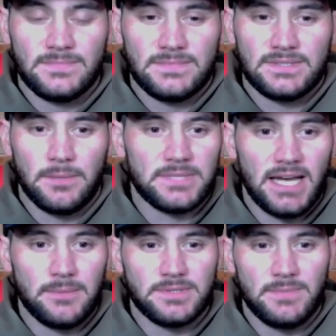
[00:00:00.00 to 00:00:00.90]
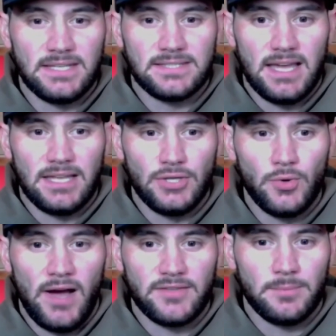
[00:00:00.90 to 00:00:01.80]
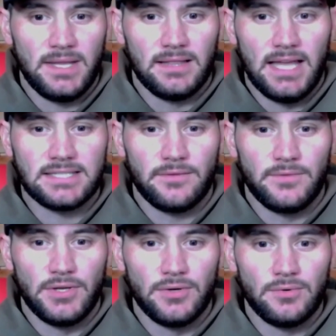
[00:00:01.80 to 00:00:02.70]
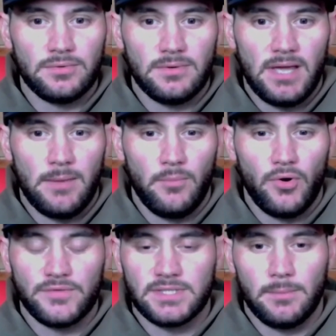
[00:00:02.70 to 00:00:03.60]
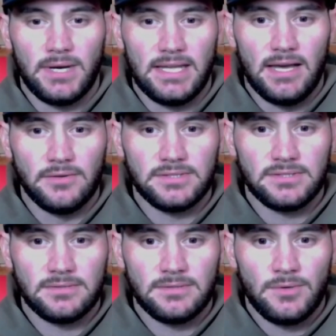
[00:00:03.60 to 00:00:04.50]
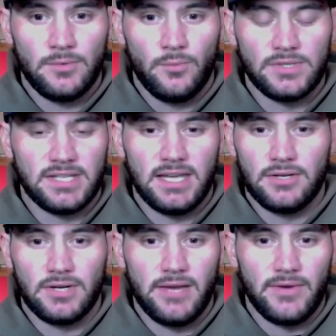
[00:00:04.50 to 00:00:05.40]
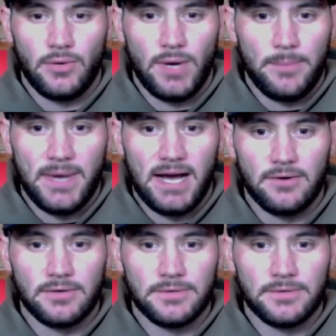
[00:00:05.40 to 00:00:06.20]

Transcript: sometimes means that you have to be less of you and more of somebody else, which again, you're giving away power.